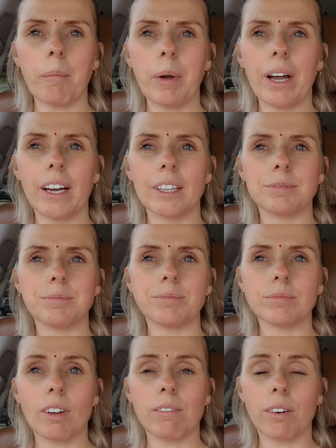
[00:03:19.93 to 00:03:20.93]
but
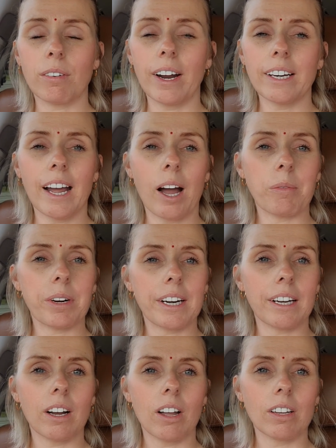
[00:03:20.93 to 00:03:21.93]
for right now, we're
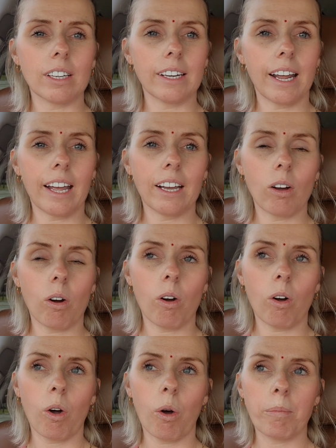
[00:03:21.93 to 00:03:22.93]
gonna call it a day, go
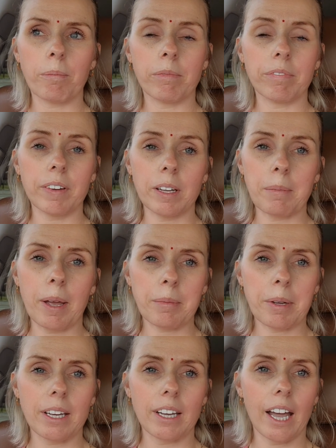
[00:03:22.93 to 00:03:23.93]
home, feed
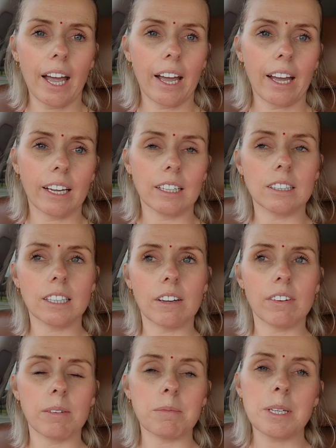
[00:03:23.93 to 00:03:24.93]
baby, and
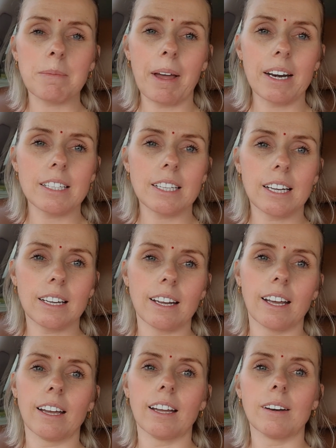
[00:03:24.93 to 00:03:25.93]
give him some
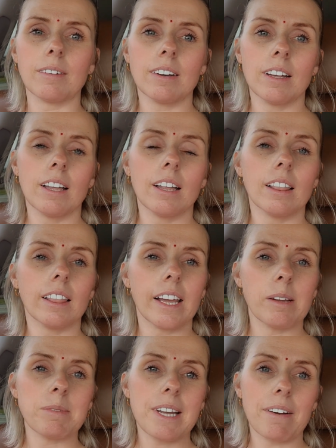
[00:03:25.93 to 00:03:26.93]
medicine
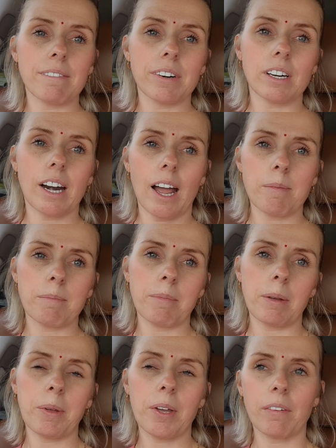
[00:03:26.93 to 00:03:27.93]
lay him down for a nap.
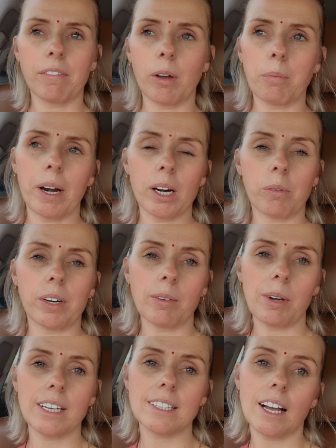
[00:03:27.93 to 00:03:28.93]
Maybe he'll feel better when he
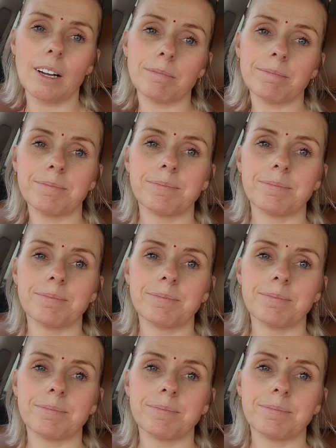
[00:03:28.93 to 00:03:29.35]
wakes up.